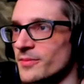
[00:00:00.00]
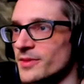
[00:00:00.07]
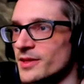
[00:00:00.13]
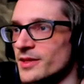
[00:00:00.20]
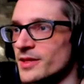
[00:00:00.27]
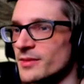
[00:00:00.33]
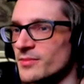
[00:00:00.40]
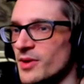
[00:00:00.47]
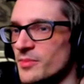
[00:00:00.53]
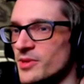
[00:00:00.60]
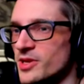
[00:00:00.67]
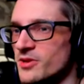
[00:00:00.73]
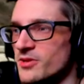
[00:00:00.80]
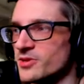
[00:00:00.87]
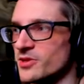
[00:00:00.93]
But I'm
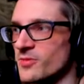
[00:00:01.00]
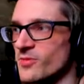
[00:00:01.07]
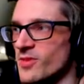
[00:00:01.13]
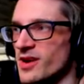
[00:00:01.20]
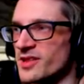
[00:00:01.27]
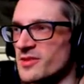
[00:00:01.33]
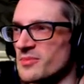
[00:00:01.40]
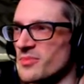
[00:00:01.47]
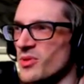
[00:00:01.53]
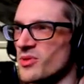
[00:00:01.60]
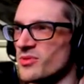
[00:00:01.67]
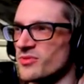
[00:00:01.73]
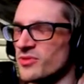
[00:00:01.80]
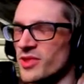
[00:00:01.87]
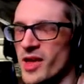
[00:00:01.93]
curious on why the
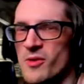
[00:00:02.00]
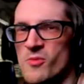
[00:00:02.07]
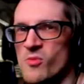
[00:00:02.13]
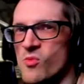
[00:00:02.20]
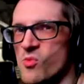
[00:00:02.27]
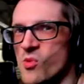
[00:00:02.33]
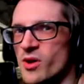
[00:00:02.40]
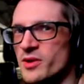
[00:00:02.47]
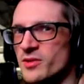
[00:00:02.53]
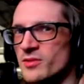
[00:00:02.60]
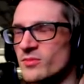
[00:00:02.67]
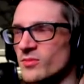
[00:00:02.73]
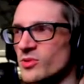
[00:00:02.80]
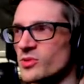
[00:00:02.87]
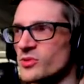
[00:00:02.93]
bolt for that
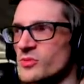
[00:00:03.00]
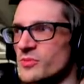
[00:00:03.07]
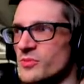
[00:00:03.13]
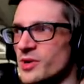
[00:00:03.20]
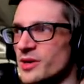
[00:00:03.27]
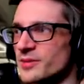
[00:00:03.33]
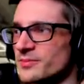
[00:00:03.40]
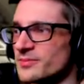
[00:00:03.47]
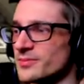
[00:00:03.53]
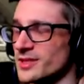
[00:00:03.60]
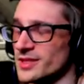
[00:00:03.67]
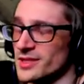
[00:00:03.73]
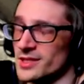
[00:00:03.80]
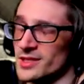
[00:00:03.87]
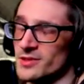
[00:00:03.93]
one room, but
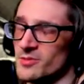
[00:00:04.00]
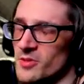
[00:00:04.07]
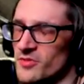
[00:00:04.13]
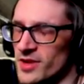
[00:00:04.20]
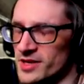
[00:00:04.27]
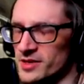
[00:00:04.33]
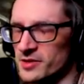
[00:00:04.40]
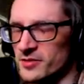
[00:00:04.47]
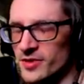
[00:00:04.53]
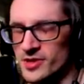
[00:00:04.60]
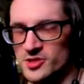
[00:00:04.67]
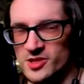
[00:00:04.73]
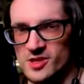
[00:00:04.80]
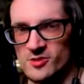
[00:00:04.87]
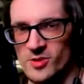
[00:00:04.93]
we'll find out
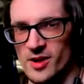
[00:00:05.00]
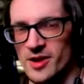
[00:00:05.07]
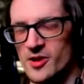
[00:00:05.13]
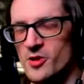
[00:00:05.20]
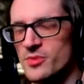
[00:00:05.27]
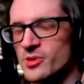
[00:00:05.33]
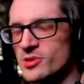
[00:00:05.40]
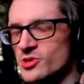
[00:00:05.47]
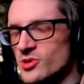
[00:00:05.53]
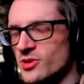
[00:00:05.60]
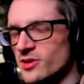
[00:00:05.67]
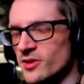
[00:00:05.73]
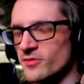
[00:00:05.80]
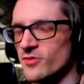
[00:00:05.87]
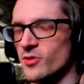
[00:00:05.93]
eventually. Either way, I hope you enjoyed
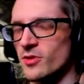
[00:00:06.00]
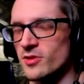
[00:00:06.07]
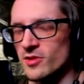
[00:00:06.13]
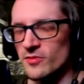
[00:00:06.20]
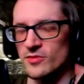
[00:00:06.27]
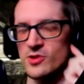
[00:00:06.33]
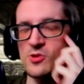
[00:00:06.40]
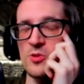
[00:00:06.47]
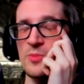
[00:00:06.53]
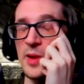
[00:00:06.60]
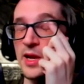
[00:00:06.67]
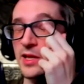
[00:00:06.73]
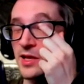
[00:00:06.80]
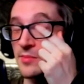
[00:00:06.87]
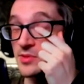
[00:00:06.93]
and look forward to the few
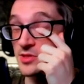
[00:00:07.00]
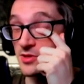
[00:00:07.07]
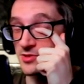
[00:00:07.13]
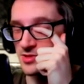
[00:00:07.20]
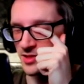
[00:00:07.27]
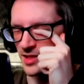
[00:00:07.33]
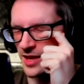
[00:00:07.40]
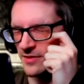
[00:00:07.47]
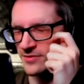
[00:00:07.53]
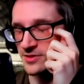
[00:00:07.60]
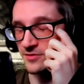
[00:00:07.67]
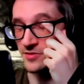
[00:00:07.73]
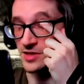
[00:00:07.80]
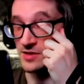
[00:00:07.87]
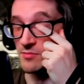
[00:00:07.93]
remaining episodes left
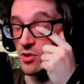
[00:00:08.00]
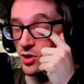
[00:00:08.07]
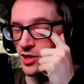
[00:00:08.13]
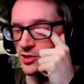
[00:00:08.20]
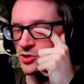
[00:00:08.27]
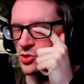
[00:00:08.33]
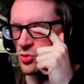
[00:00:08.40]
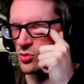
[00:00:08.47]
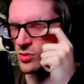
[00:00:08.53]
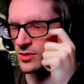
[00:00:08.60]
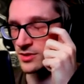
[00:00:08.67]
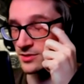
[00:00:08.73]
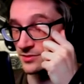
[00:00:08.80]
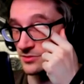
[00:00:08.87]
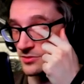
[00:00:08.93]
of Ebola
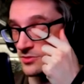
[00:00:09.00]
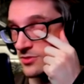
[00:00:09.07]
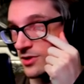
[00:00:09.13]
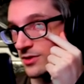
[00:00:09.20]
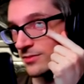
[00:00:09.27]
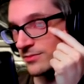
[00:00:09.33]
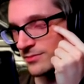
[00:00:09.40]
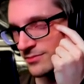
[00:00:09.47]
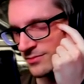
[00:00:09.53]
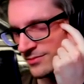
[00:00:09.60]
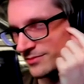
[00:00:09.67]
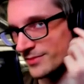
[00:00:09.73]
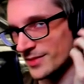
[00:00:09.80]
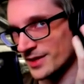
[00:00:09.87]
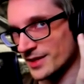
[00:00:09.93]

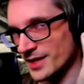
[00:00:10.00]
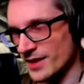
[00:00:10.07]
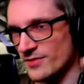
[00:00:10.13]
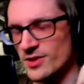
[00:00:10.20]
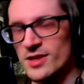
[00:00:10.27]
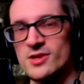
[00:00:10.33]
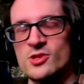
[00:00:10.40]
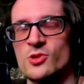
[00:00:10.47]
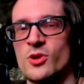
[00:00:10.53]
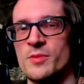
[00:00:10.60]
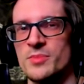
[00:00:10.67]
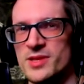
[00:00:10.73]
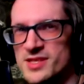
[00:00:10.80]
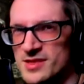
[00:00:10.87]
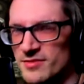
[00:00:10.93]
2. If you did enjoy,
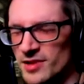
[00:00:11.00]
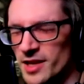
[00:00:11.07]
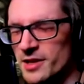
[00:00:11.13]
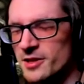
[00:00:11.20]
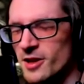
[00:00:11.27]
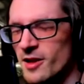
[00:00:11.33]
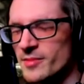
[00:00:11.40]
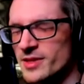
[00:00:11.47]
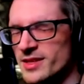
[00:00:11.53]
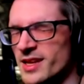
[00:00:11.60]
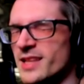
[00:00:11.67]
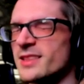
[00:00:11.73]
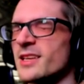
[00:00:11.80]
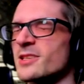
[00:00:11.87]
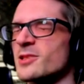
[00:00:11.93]
please leave a like, comment,
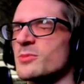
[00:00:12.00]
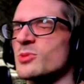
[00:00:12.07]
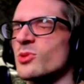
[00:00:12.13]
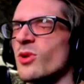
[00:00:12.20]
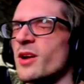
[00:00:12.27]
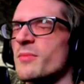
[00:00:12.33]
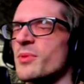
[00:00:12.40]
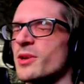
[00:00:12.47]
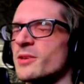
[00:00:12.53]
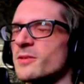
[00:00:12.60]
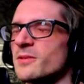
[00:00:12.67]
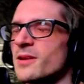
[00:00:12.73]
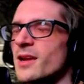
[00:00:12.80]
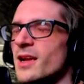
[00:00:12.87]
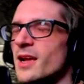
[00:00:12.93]
hit that subscribe button,
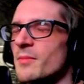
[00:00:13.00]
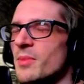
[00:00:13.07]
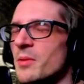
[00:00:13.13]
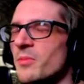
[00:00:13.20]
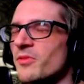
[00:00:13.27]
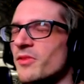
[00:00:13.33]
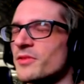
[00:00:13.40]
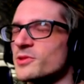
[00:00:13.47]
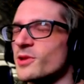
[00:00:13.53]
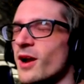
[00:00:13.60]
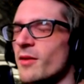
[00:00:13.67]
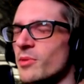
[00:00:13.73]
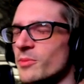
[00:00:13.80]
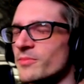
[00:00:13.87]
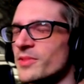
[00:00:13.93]
become a Fluff
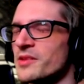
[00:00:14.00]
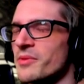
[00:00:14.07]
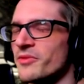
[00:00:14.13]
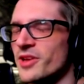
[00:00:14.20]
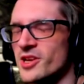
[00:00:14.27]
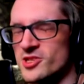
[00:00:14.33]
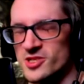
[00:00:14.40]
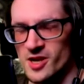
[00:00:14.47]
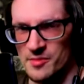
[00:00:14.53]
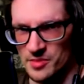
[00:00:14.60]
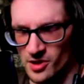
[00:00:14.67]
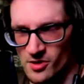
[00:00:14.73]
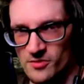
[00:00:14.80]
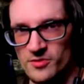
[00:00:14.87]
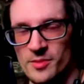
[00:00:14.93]
Scarber, that notification down
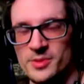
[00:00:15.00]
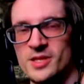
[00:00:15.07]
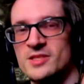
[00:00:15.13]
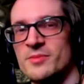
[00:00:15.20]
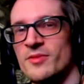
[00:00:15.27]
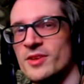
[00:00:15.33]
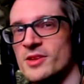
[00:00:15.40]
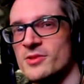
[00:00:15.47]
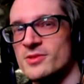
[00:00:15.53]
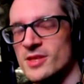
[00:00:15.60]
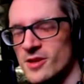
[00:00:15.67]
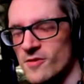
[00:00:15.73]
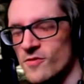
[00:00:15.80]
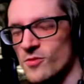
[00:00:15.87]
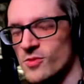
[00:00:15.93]
below for updates on my videos.
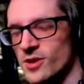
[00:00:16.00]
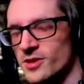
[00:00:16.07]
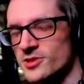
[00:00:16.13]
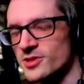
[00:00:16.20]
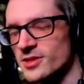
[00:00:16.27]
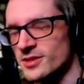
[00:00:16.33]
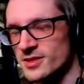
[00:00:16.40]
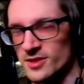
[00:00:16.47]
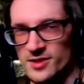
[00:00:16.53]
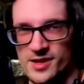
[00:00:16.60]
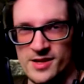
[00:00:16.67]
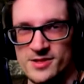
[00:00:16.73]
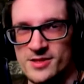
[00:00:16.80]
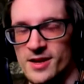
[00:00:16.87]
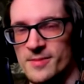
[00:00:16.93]
Thank you for watching, until the
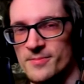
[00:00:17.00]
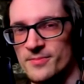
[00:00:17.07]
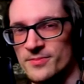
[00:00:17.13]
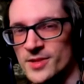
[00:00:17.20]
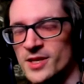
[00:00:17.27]
next time.